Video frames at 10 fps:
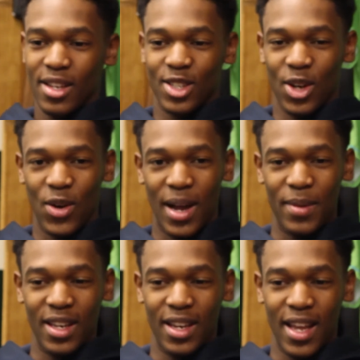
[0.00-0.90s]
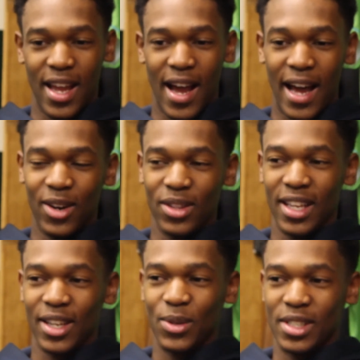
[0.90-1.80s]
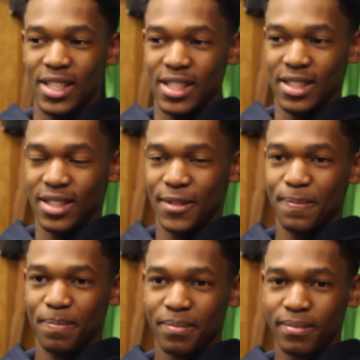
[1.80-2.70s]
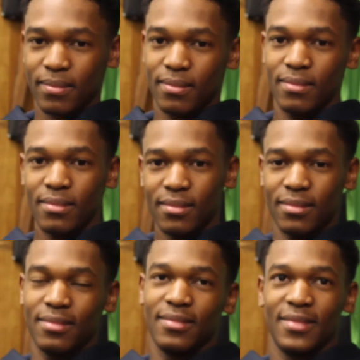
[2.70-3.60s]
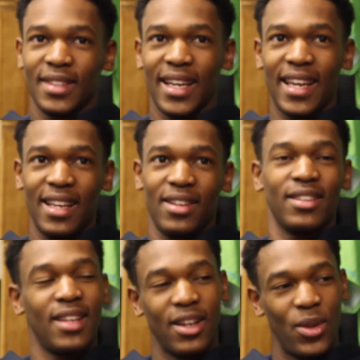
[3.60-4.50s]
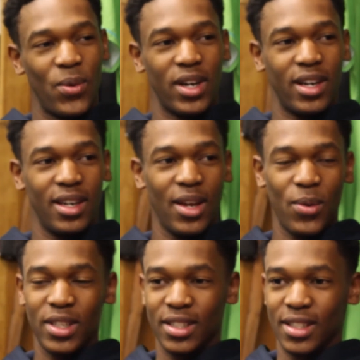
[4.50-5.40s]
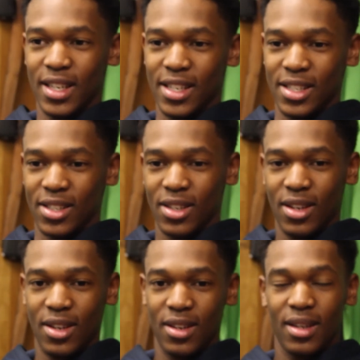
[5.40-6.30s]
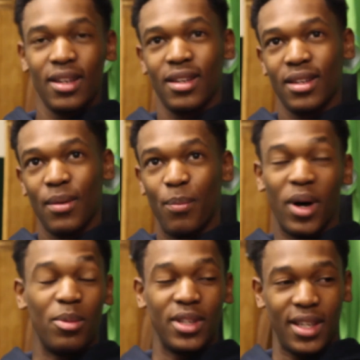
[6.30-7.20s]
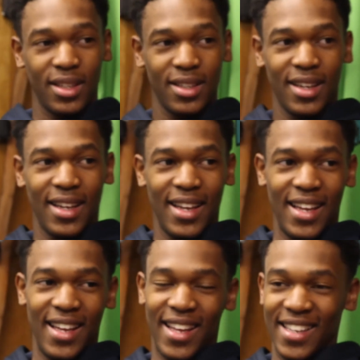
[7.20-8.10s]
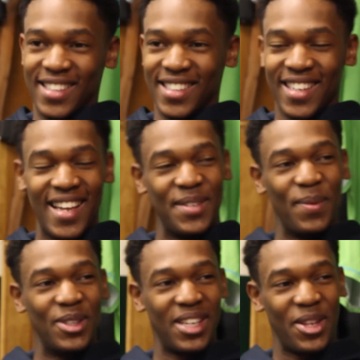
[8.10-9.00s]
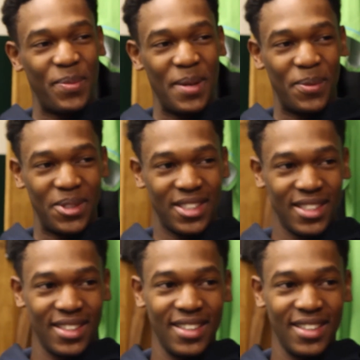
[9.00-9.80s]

So, I mean, I don't think it was as, I can't think of the word, it wasn't as bubbly as most other people's.